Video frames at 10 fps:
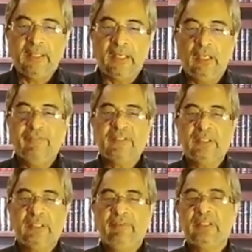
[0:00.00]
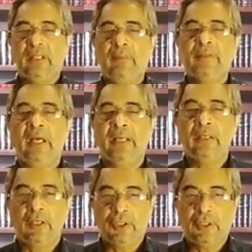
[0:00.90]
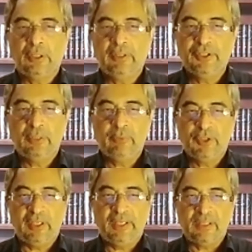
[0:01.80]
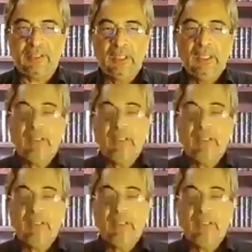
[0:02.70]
that if Islam is an ideological religion, which it is,